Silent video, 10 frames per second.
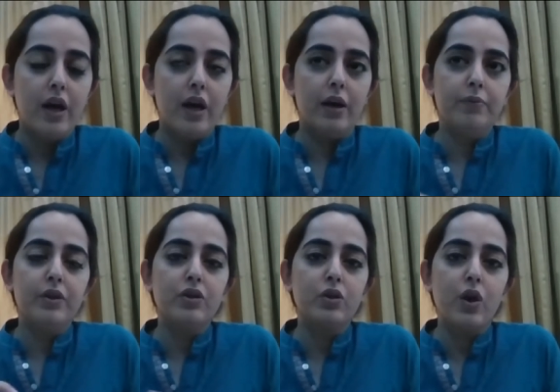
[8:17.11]
um,
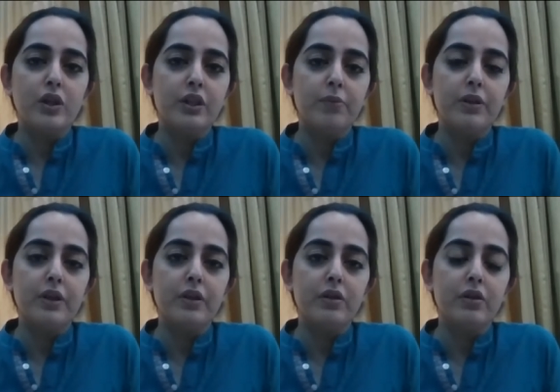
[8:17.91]
there is a concept
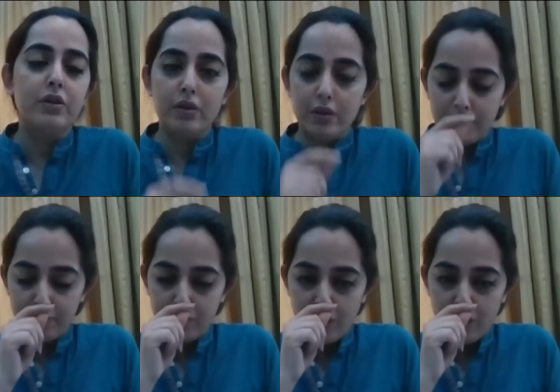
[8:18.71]
in the um,